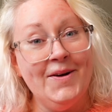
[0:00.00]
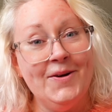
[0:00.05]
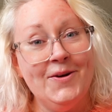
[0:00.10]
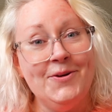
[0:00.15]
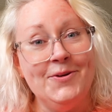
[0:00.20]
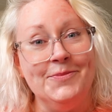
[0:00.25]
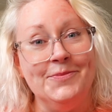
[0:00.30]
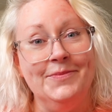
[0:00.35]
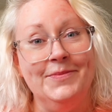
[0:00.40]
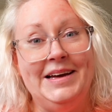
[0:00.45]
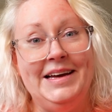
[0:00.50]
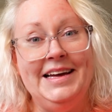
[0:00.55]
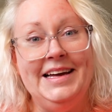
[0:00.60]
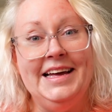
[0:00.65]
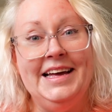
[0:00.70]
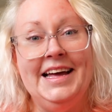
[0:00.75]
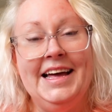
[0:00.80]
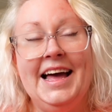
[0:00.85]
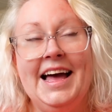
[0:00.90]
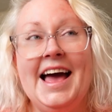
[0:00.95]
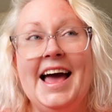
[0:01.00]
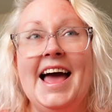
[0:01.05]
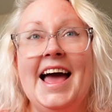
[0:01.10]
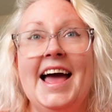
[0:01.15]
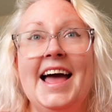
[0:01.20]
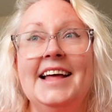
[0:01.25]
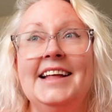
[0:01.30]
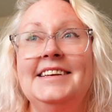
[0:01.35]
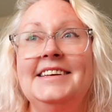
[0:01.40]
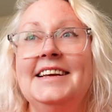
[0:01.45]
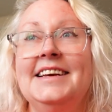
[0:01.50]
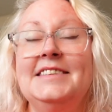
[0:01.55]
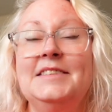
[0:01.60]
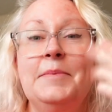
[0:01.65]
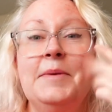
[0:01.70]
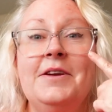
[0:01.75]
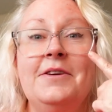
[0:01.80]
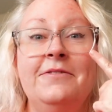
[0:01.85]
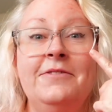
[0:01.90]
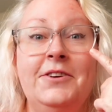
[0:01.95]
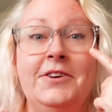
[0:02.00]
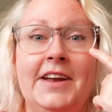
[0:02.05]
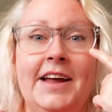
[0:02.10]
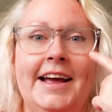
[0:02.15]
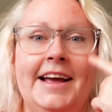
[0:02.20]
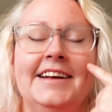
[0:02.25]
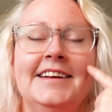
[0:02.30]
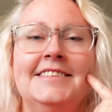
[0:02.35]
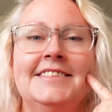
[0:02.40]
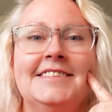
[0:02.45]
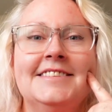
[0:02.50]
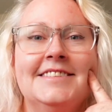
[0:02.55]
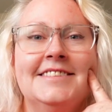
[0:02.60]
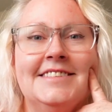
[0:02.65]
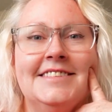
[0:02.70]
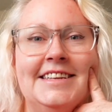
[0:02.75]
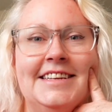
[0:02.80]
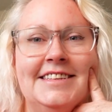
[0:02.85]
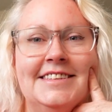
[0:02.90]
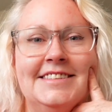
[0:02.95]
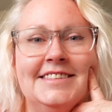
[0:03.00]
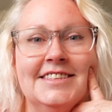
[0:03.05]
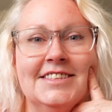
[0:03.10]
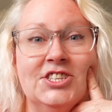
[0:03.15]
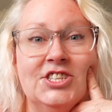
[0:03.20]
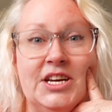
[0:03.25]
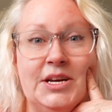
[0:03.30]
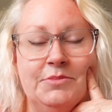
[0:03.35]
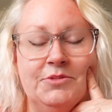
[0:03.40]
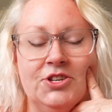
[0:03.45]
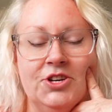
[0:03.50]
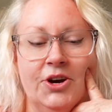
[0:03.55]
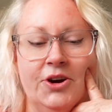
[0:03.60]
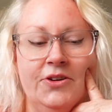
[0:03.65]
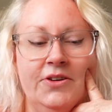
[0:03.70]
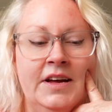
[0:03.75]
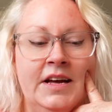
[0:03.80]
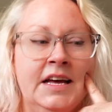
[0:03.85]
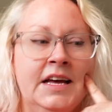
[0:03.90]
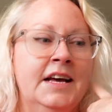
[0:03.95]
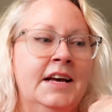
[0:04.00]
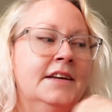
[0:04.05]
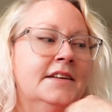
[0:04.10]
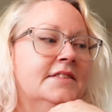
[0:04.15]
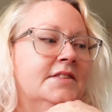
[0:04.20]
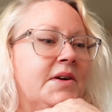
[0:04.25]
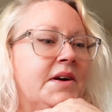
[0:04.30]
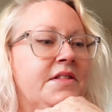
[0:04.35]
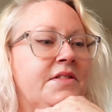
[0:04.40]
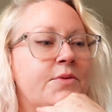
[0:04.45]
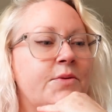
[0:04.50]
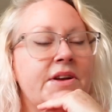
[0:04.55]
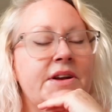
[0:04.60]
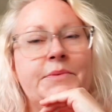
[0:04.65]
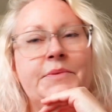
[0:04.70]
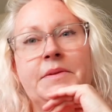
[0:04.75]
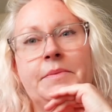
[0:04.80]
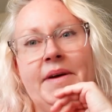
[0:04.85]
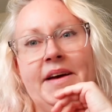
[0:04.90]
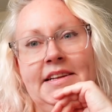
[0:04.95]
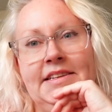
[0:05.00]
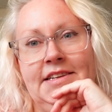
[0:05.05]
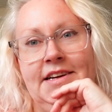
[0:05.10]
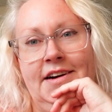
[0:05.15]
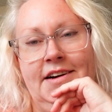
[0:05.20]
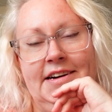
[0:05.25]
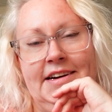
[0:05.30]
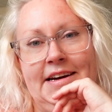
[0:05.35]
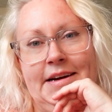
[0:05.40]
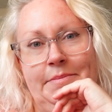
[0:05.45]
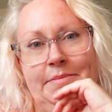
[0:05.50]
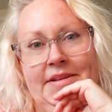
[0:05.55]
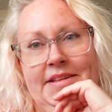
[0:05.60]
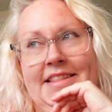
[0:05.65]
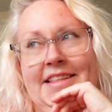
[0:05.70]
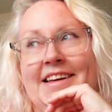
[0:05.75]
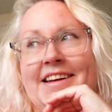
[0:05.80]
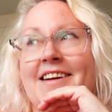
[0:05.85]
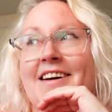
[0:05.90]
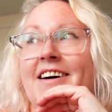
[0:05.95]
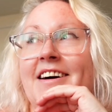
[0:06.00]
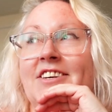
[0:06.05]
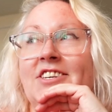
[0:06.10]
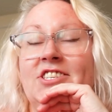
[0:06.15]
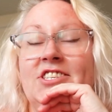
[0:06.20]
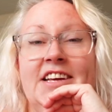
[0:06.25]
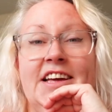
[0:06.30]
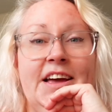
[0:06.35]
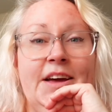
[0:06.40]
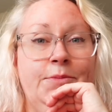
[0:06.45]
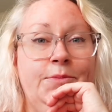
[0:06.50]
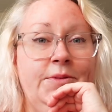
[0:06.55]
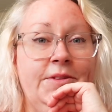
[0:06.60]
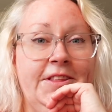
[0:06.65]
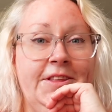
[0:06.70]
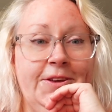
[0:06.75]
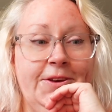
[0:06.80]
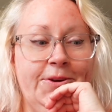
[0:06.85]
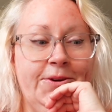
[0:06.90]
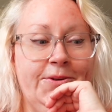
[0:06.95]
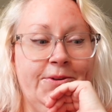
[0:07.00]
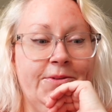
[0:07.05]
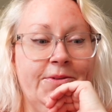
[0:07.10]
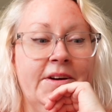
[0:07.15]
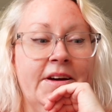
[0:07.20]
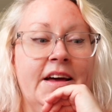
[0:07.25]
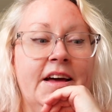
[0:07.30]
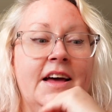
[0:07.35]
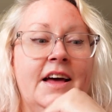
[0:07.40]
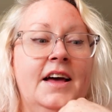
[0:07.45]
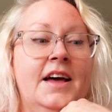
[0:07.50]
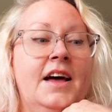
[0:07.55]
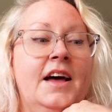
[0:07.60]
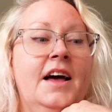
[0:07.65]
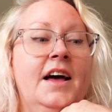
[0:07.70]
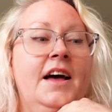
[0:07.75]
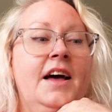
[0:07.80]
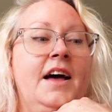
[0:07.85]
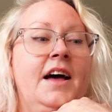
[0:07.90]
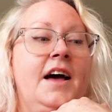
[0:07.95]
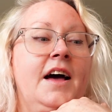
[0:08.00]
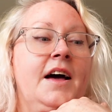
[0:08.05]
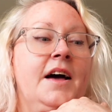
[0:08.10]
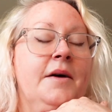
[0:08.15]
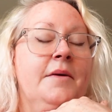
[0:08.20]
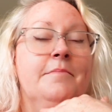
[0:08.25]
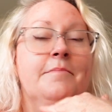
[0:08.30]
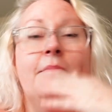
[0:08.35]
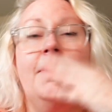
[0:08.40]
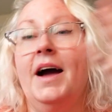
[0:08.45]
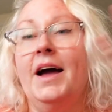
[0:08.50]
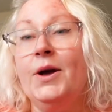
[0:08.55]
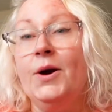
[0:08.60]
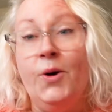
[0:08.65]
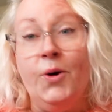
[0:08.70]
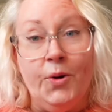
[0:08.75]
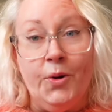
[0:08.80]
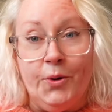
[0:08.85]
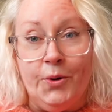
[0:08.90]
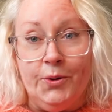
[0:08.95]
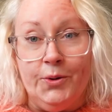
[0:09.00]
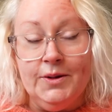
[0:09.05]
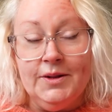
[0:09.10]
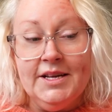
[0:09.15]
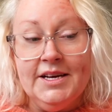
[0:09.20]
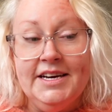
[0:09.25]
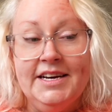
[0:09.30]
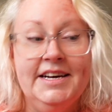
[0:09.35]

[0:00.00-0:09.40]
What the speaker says: home. And it's been a few days since the sheep show, so I thought it was about time that I shared with you my haul,